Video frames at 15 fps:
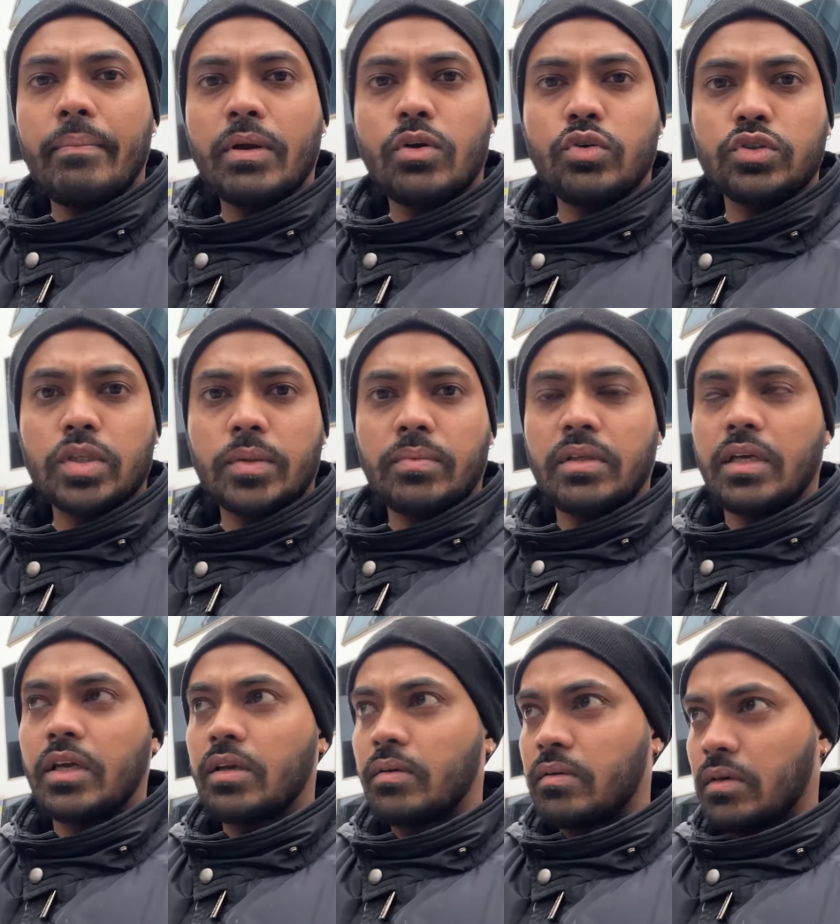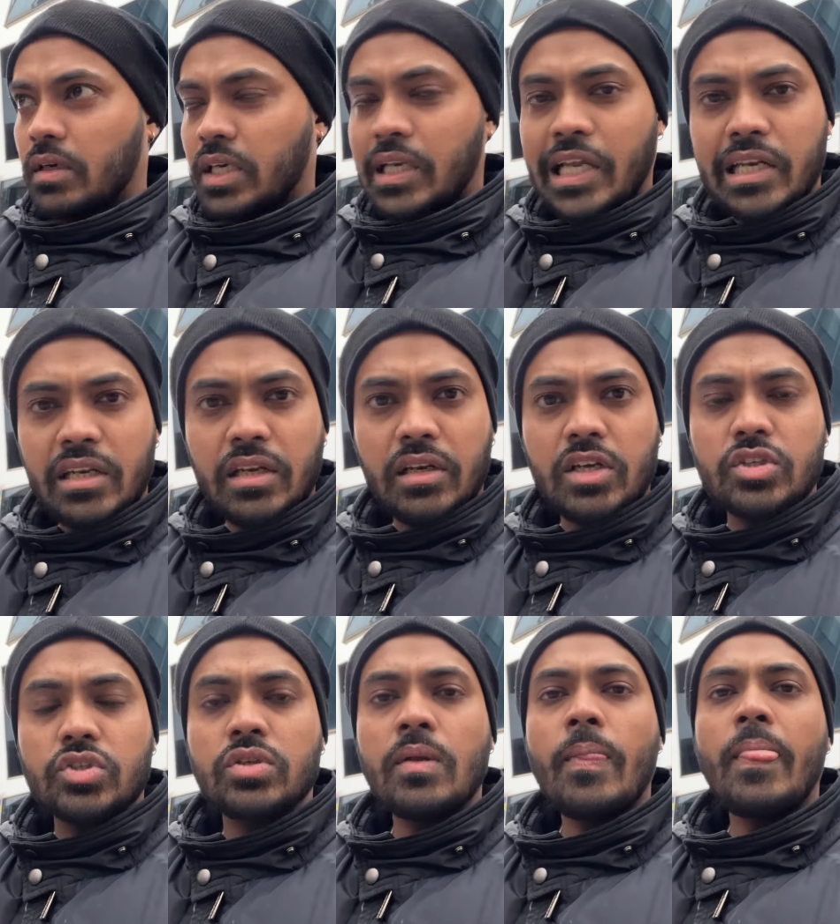because of the uh, cleanliness,
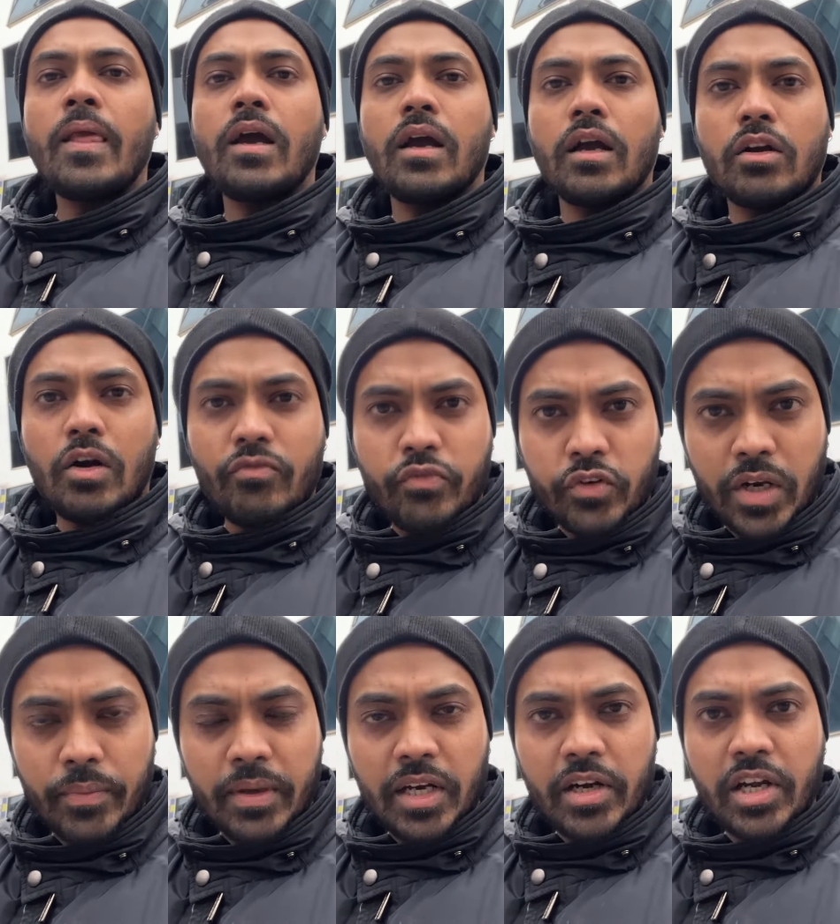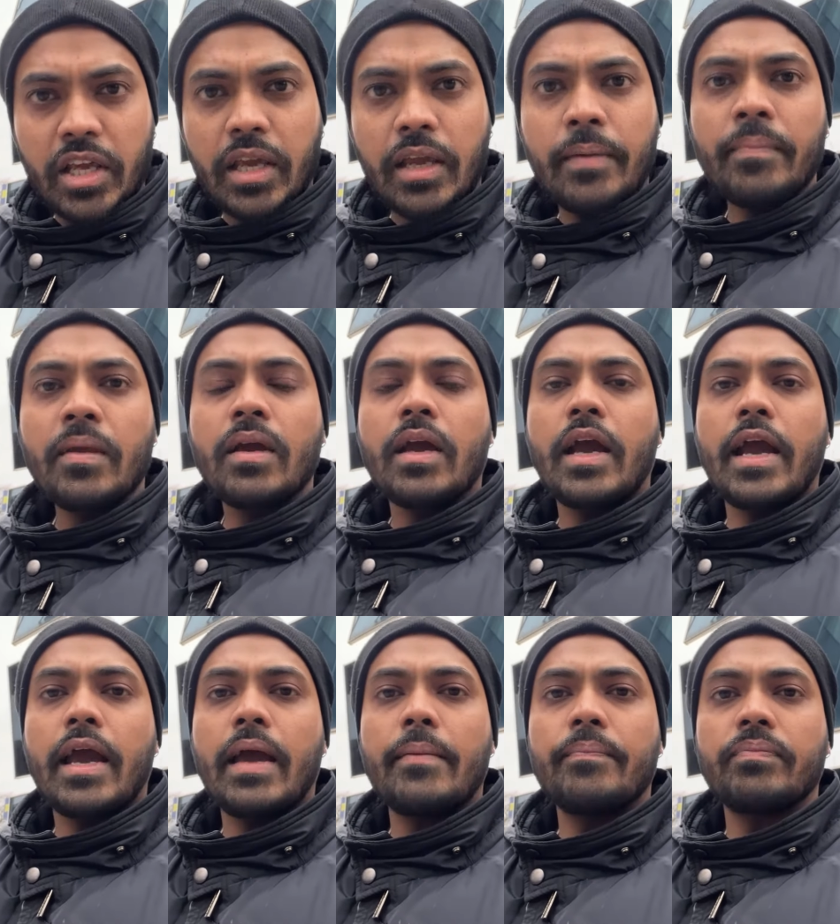uh, comfortability,
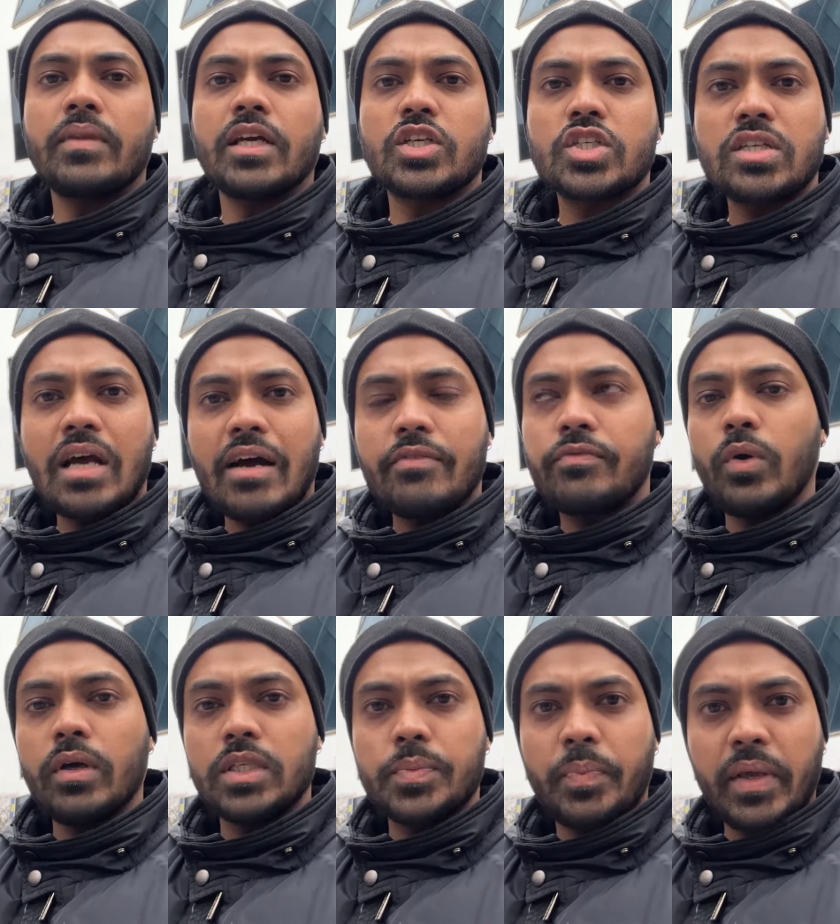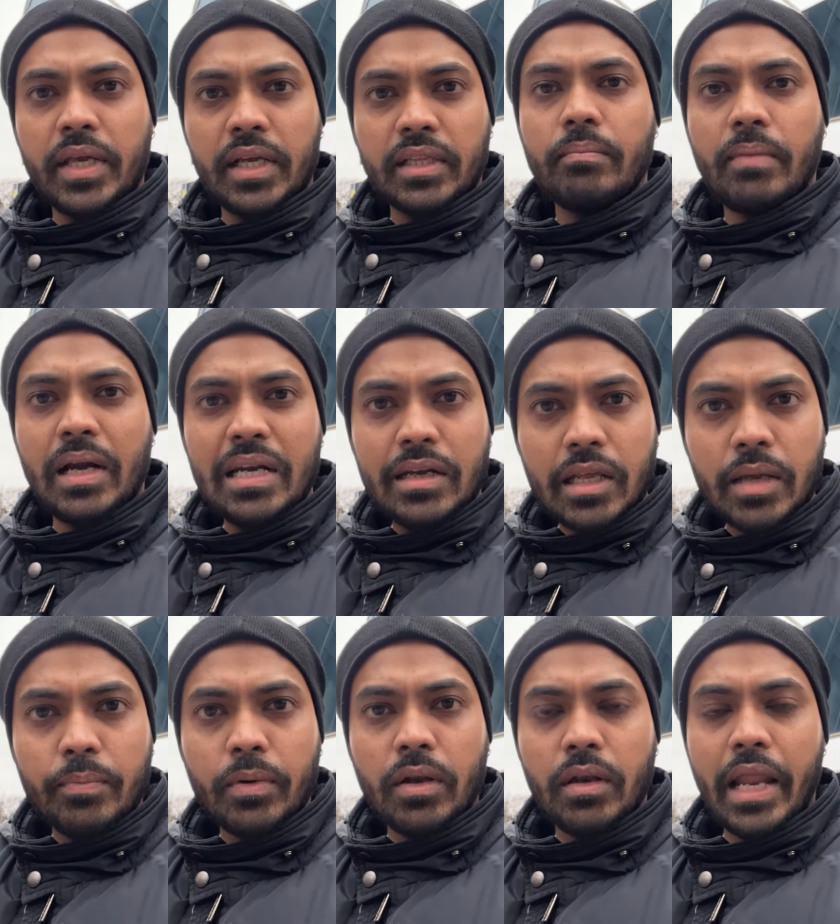and the staff speaking the
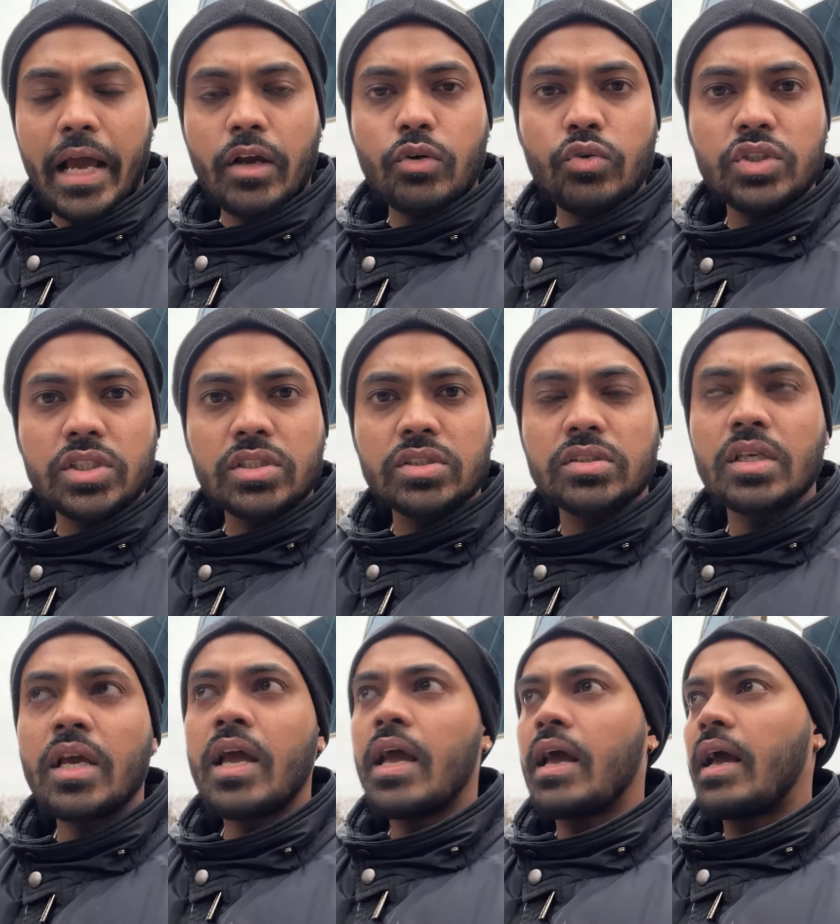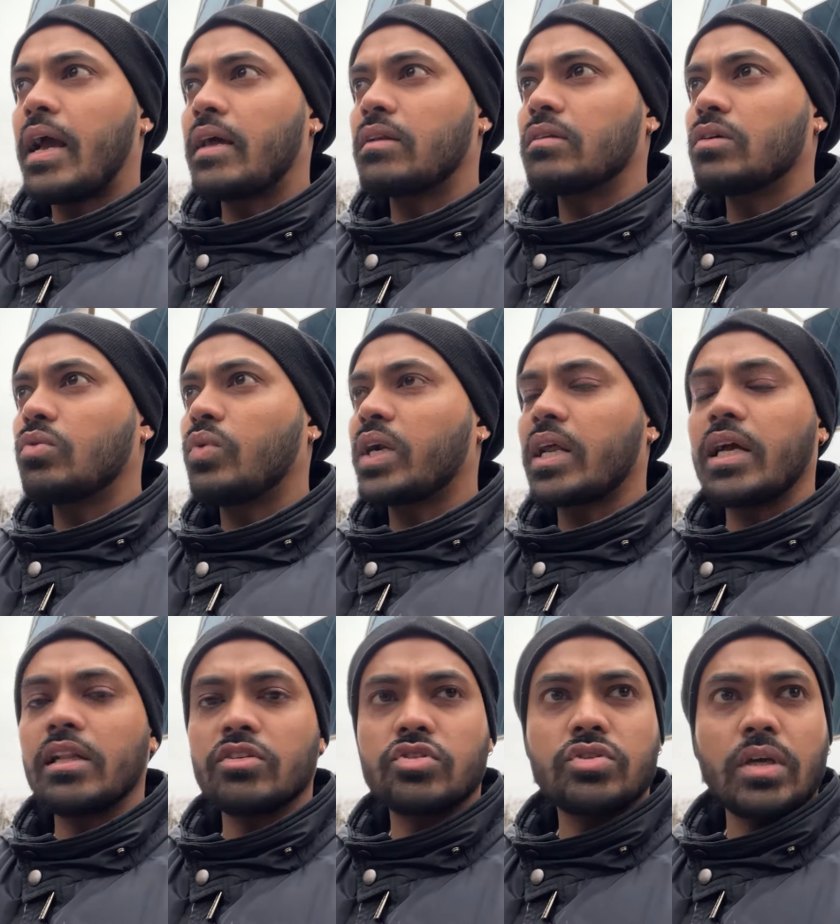multiple languages. And what
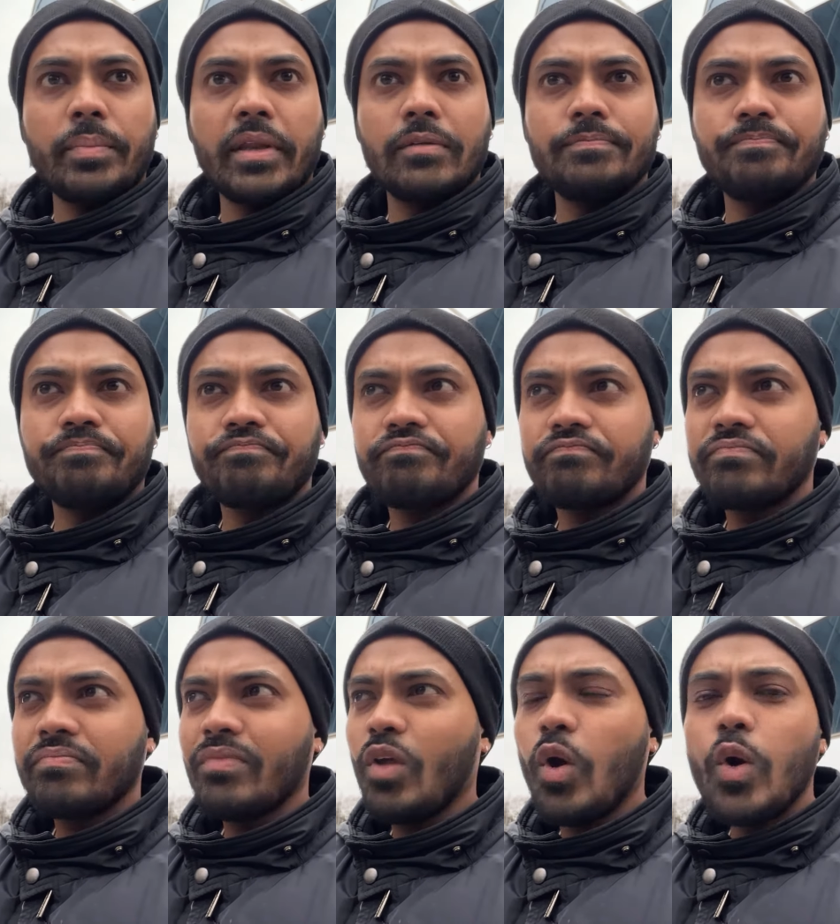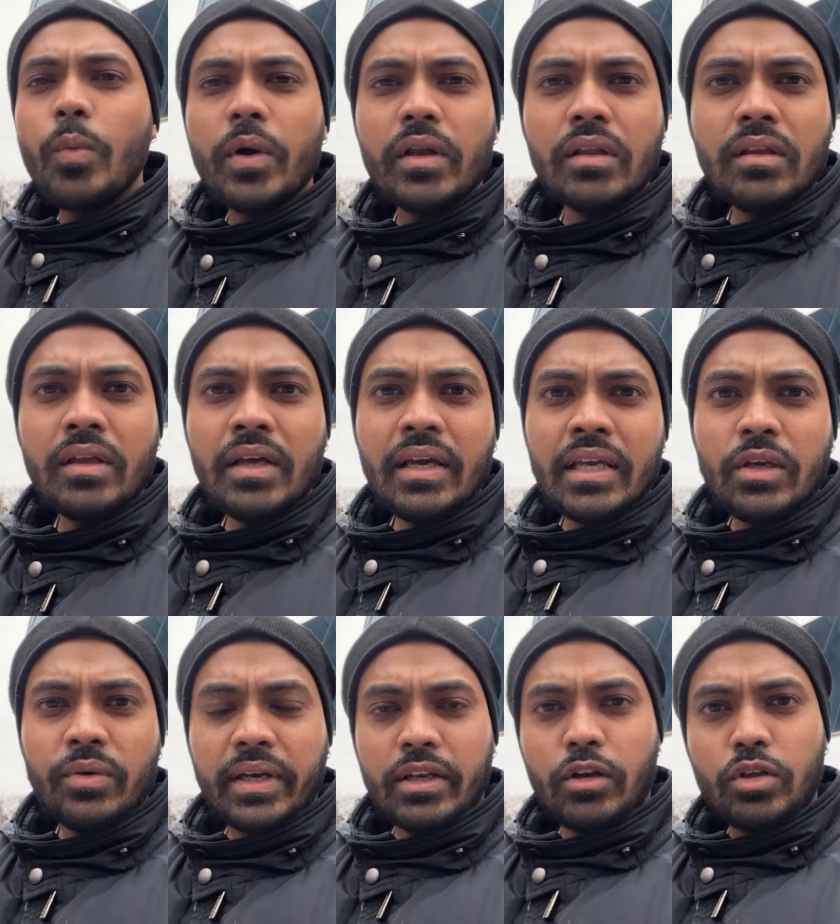else? I mean, overall,
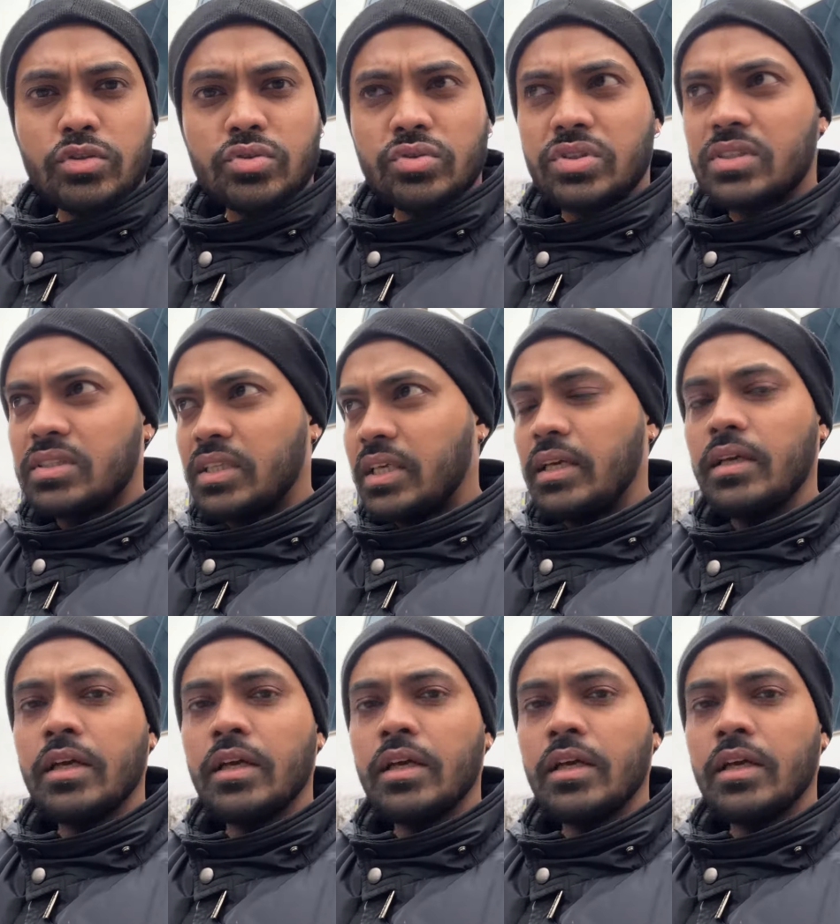you can also see